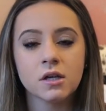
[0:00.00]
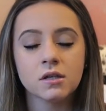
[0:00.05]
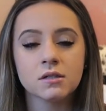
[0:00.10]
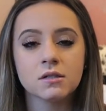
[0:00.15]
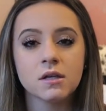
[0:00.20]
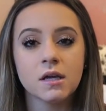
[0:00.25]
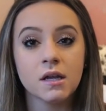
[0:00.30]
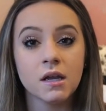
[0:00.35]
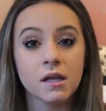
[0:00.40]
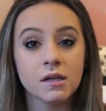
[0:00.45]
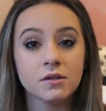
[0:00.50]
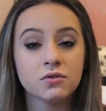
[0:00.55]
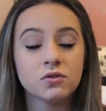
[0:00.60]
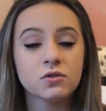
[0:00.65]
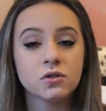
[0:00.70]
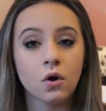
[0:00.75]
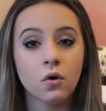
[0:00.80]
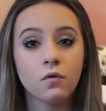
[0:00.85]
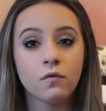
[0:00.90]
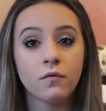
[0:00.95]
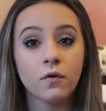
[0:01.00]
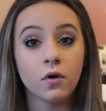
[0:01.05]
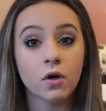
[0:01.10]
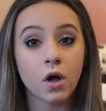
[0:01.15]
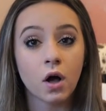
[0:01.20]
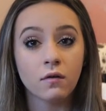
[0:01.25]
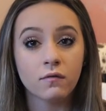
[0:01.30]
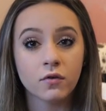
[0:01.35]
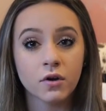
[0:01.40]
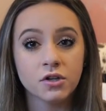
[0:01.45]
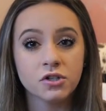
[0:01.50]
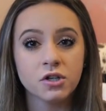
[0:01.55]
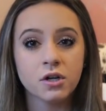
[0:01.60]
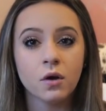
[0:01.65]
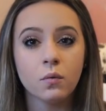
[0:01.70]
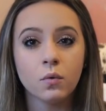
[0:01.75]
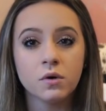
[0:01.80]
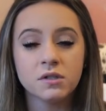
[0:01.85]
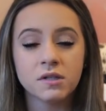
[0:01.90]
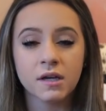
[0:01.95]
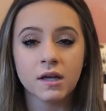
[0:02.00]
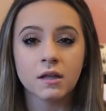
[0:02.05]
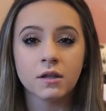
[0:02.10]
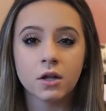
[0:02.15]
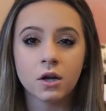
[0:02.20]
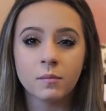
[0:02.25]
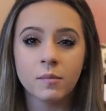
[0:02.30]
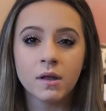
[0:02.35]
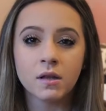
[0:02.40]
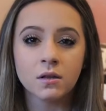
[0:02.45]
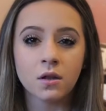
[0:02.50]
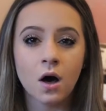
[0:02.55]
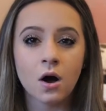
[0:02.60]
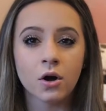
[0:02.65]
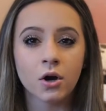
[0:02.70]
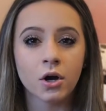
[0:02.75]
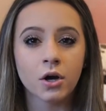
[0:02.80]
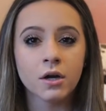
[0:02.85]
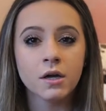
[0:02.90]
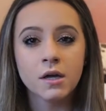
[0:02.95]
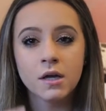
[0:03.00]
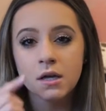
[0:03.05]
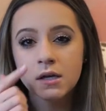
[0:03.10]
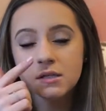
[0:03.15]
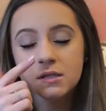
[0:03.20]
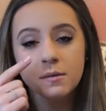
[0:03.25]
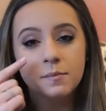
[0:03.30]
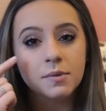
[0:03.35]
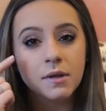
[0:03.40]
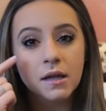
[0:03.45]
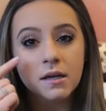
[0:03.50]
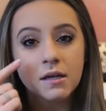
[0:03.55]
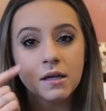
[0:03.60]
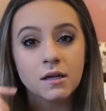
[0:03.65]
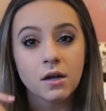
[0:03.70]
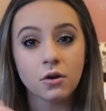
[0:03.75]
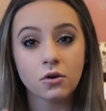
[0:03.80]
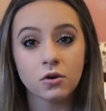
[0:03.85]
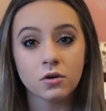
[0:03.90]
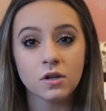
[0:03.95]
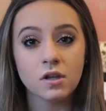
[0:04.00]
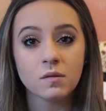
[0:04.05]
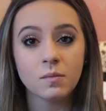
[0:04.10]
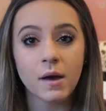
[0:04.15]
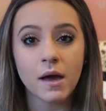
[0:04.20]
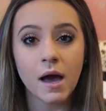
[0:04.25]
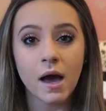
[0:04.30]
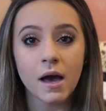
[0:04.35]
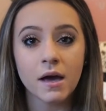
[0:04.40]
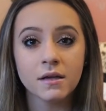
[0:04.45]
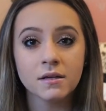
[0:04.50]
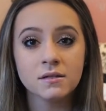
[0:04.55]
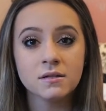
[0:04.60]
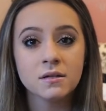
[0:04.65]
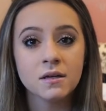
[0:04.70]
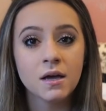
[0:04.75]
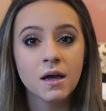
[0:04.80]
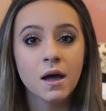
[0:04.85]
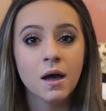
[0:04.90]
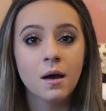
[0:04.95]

because it is so full coverage and it would take a little bit longer to blend in underneath my eyes.